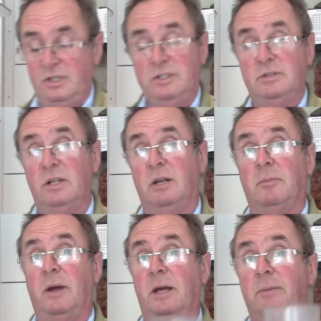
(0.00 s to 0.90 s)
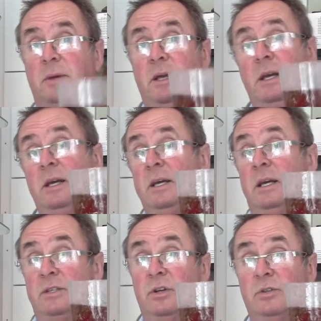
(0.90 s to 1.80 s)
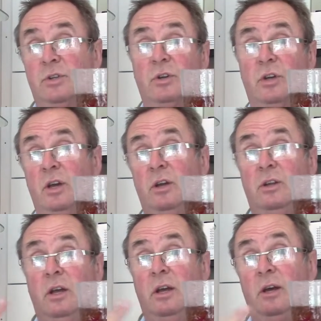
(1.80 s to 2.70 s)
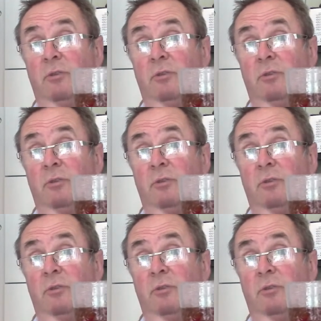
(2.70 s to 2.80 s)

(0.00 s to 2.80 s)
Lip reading: this little baby is also good